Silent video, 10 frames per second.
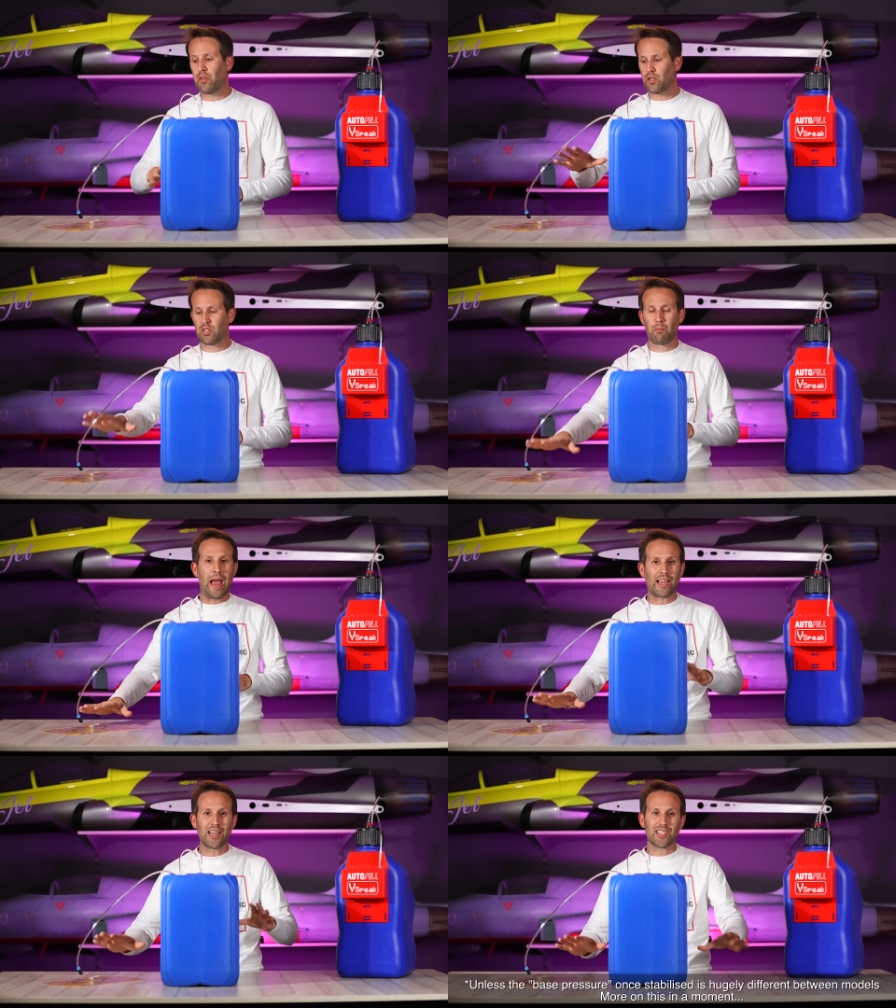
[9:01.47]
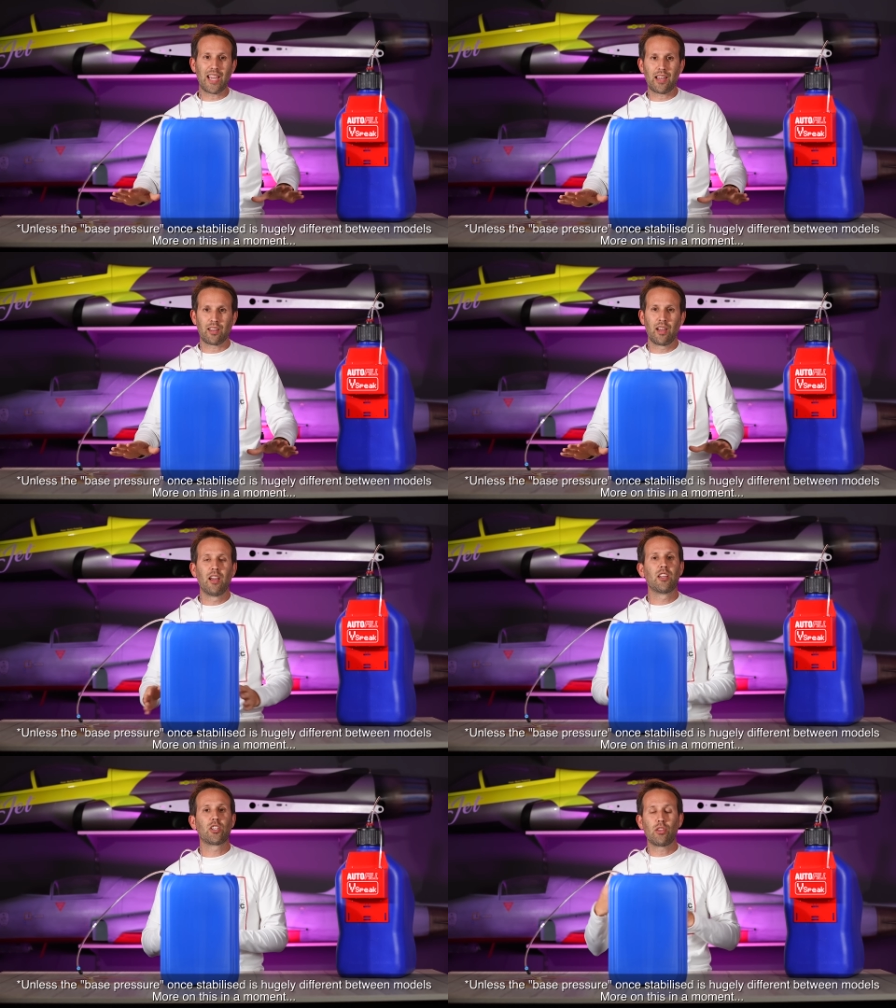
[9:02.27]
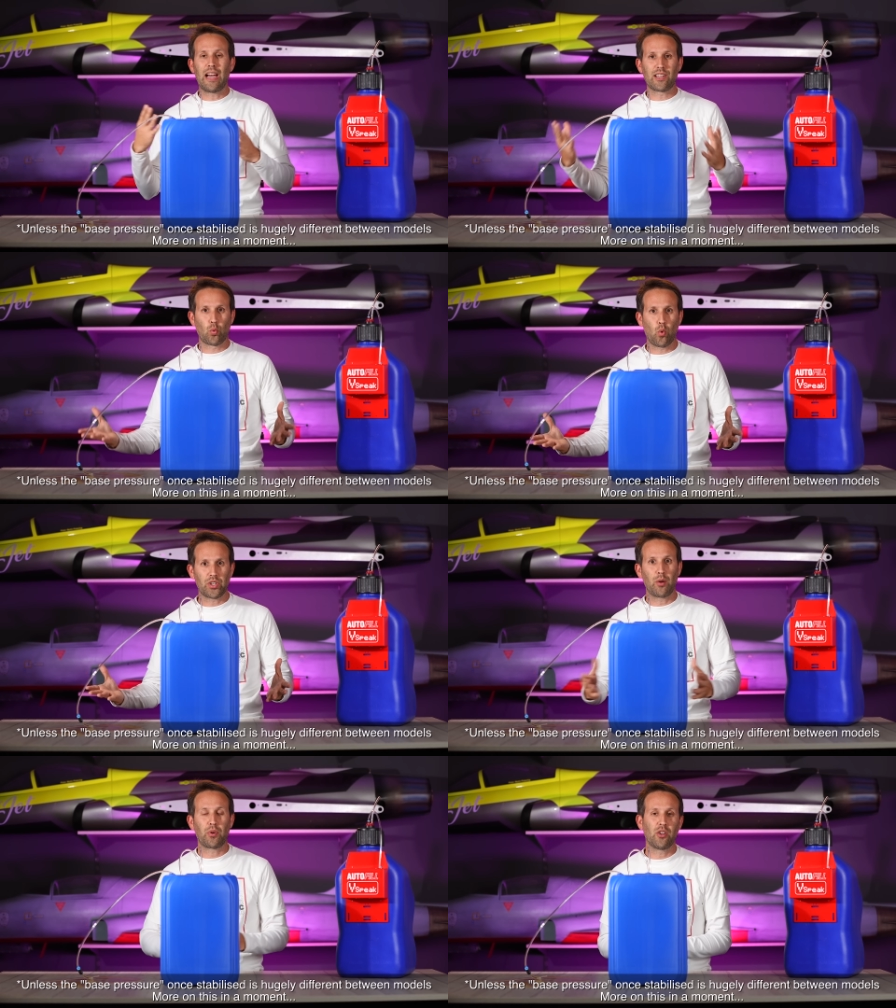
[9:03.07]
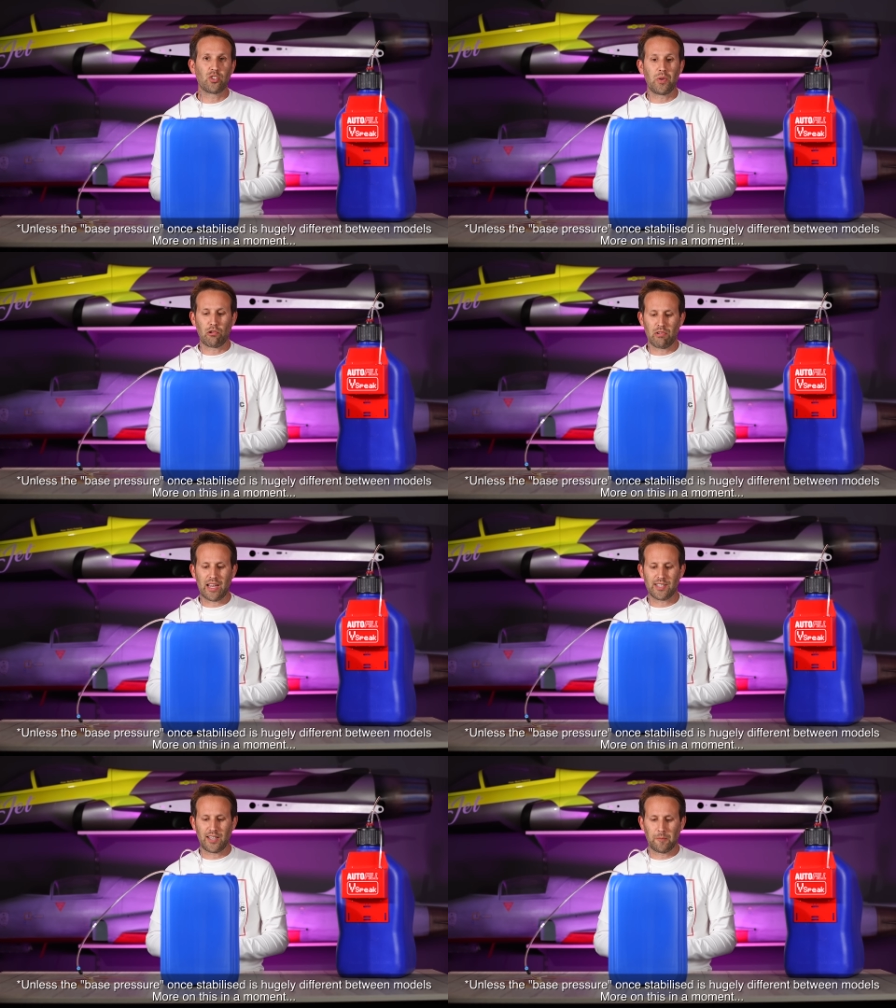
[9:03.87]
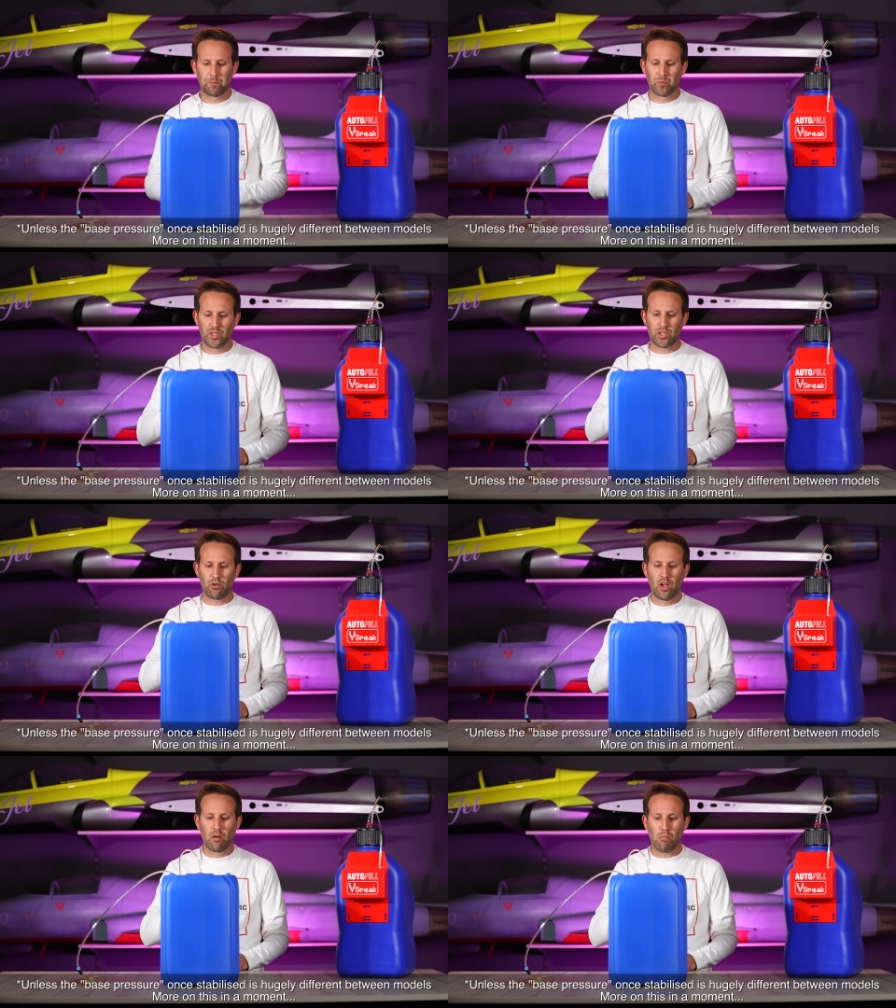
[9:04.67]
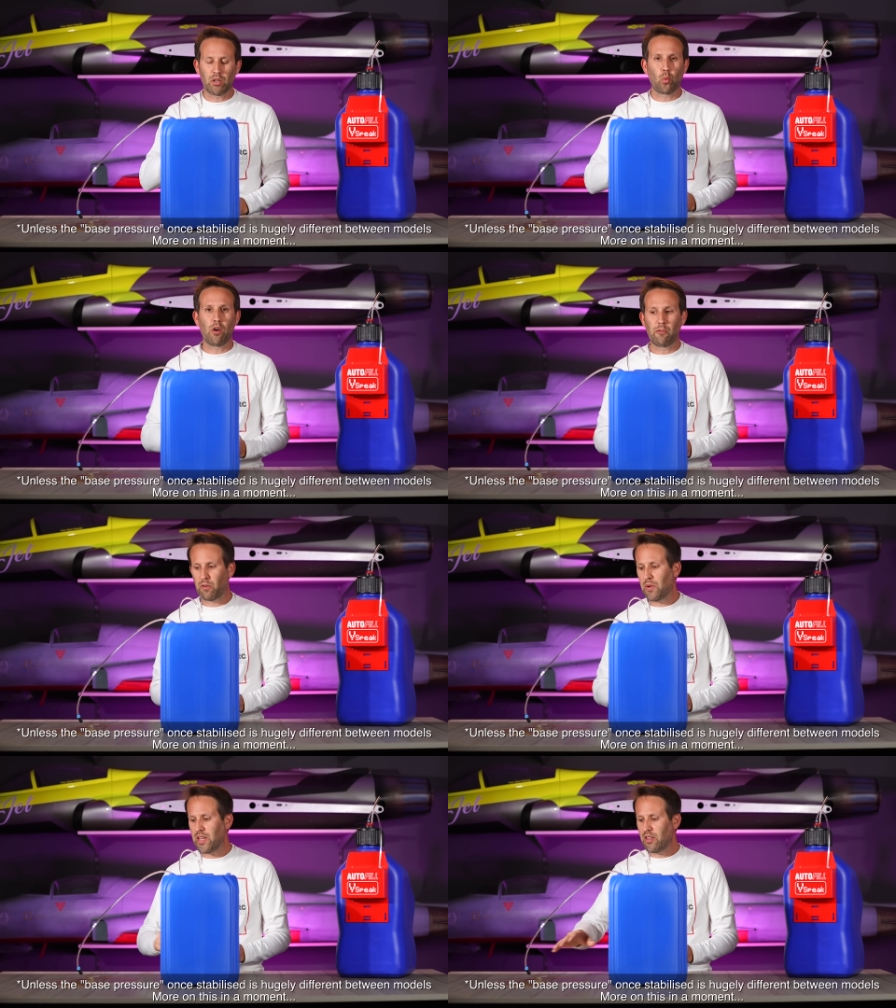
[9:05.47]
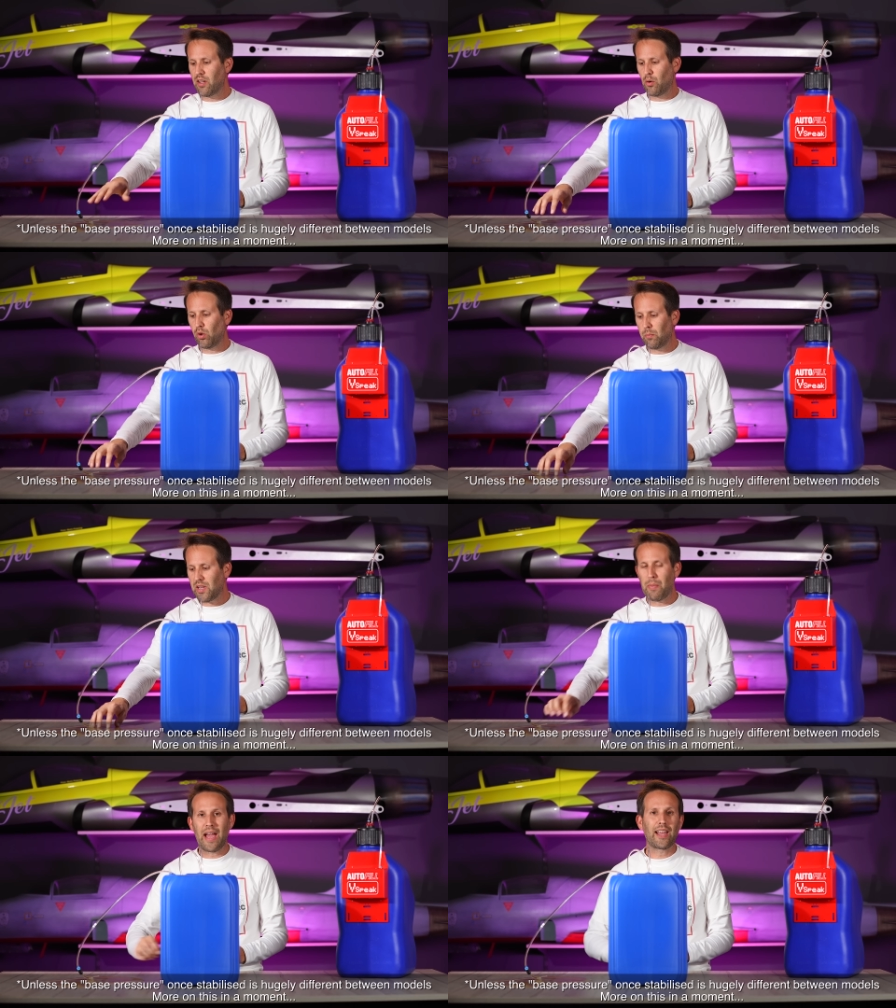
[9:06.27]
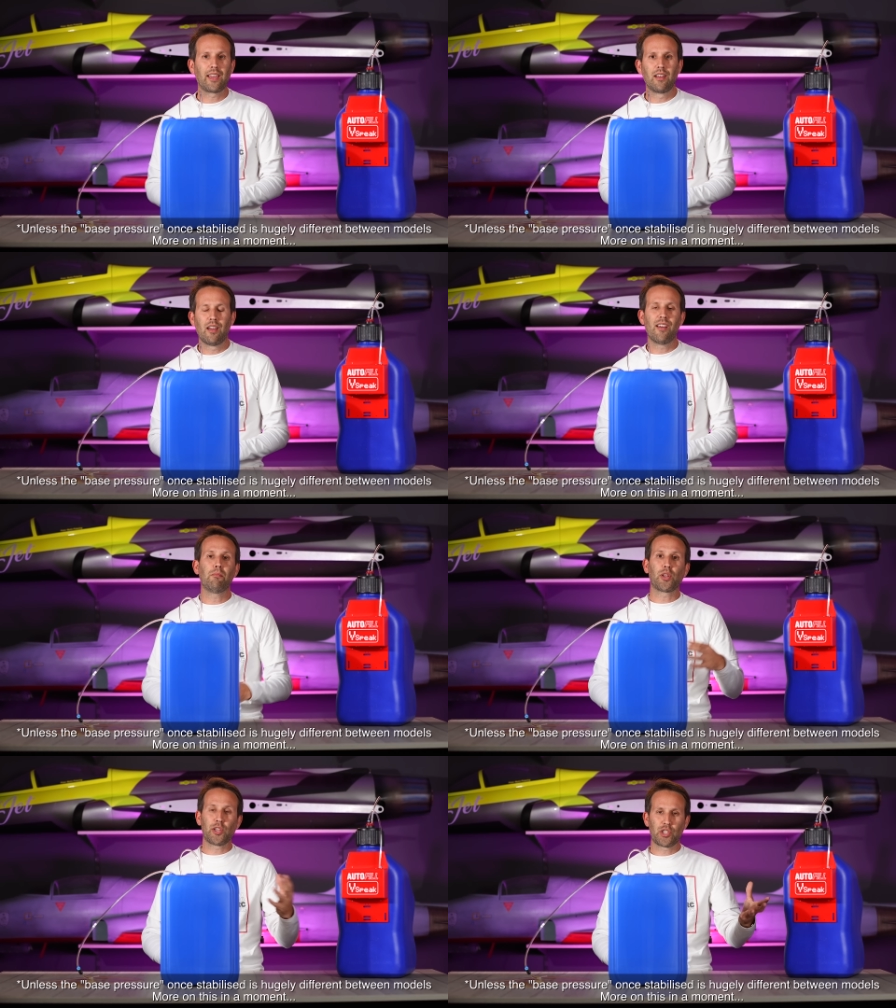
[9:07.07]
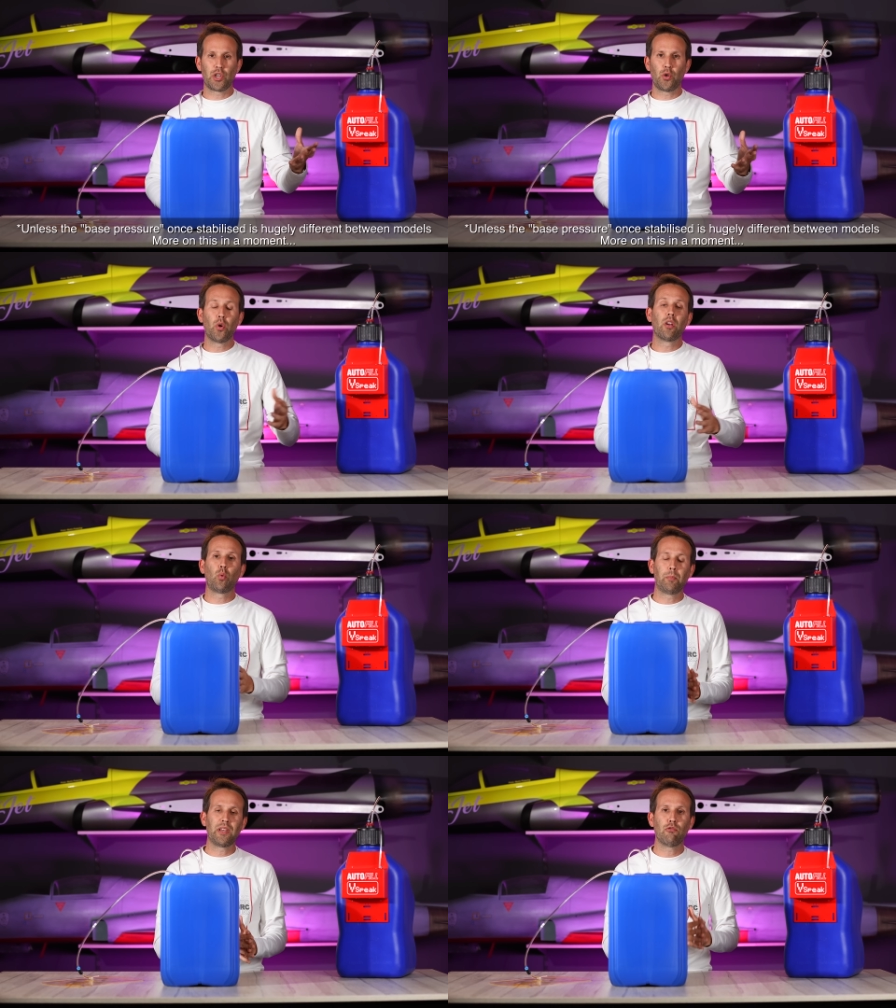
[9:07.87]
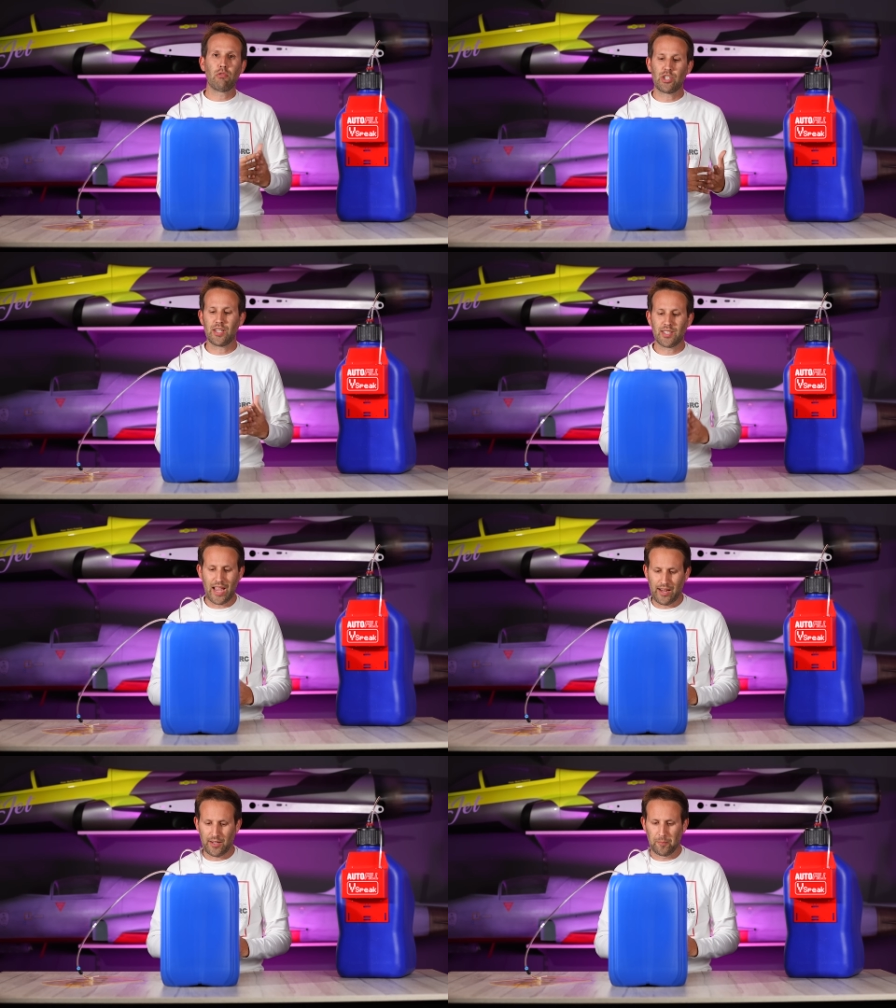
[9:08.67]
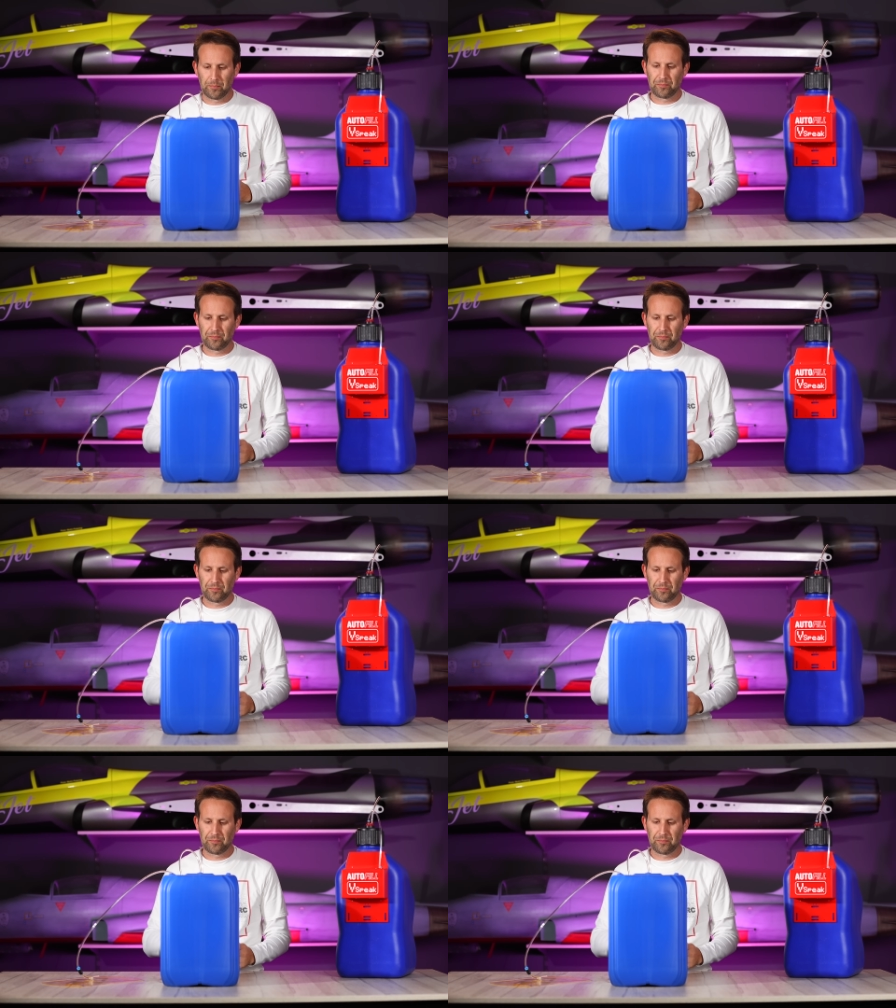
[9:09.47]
than just a bag and a tank, so that's what I'm going to be creating. So model 1 for me will be a bag, and model 2 will be a rigid tank.